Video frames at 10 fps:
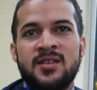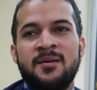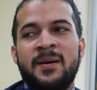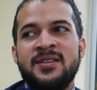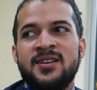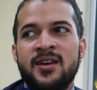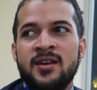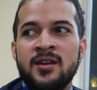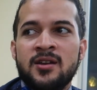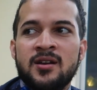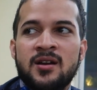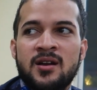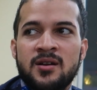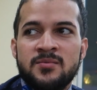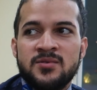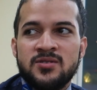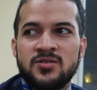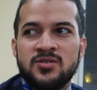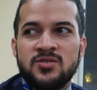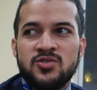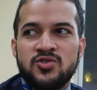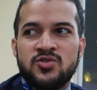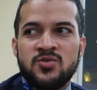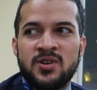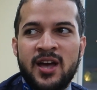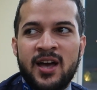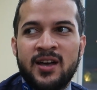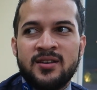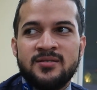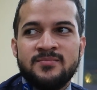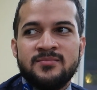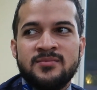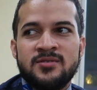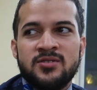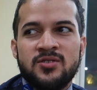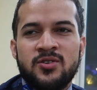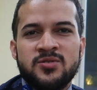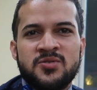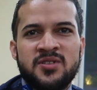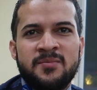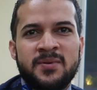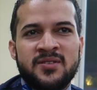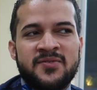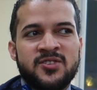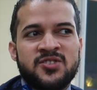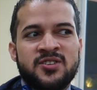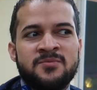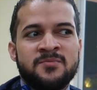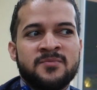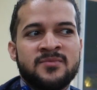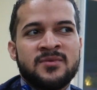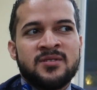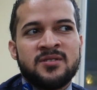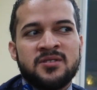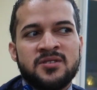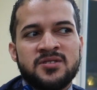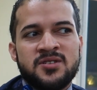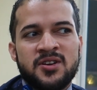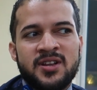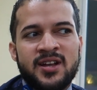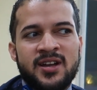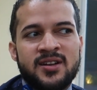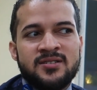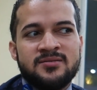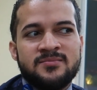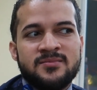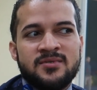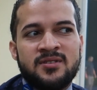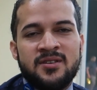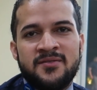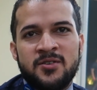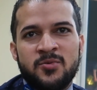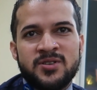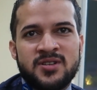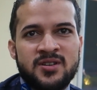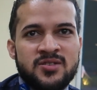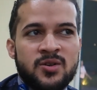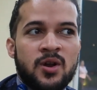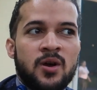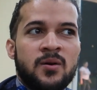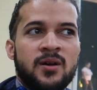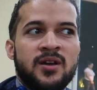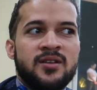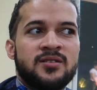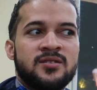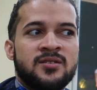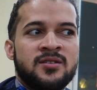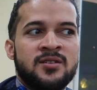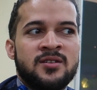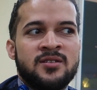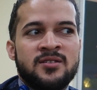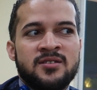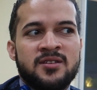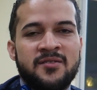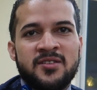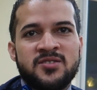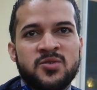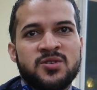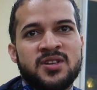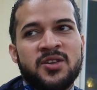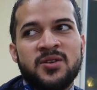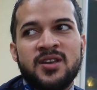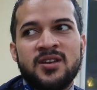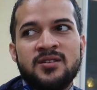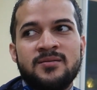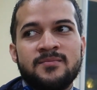it day by day. Um, do not go too deep in the future because they're gonna give you what you need to know and give you the tools that you need